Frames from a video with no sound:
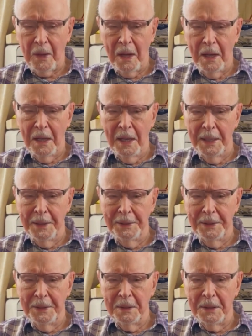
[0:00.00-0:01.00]

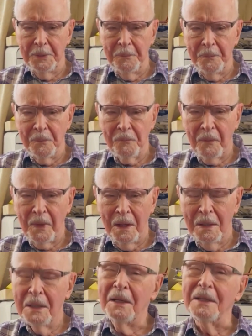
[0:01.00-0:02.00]
And
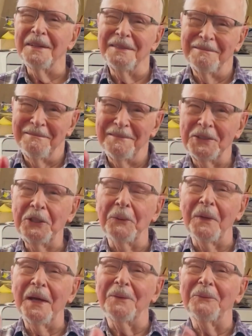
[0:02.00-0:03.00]
so
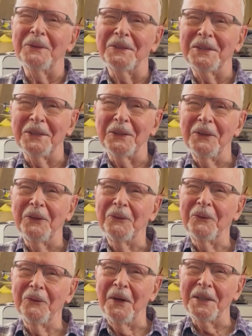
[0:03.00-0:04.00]
that was
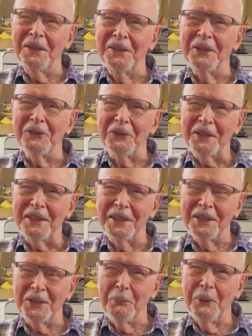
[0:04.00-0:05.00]
quite an interesting
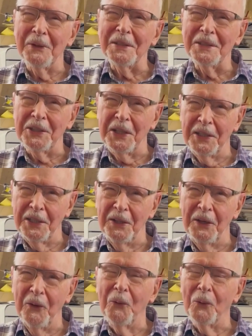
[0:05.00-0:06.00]
experience,
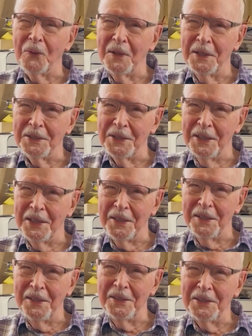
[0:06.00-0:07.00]
getting all that data
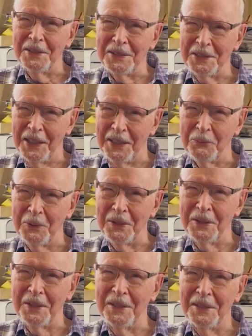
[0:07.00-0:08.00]
to start
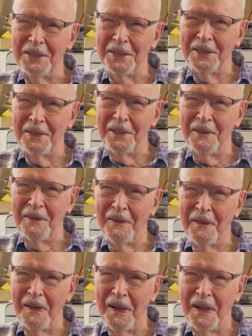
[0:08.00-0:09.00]
with. So you were
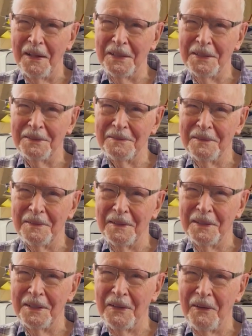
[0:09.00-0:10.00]
presumably
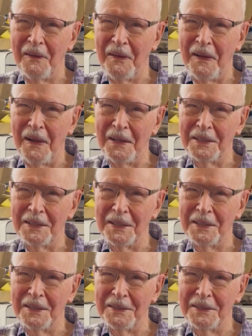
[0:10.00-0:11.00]
connecting
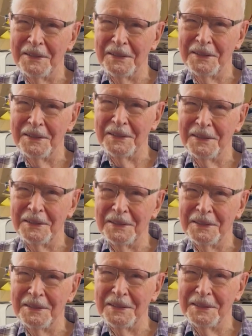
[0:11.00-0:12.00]
the
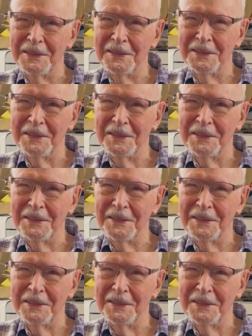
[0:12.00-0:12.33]
therapists with their